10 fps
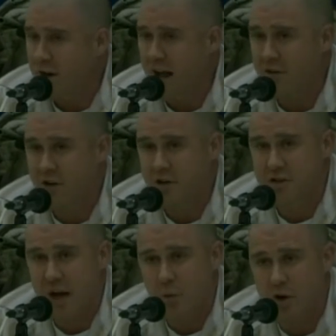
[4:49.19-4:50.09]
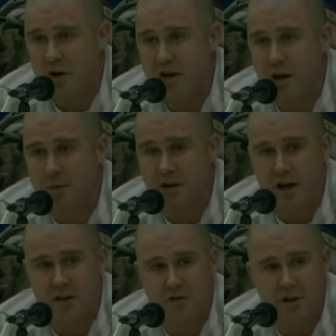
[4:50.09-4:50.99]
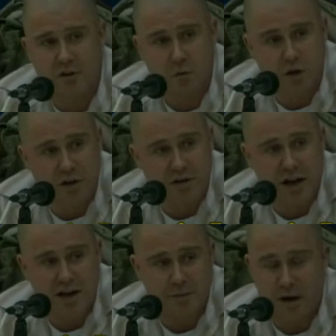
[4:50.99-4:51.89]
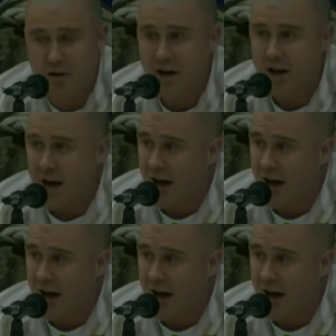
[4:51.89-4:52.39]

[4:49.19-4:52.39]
to have a good time, willing to come together, and really willing to talk about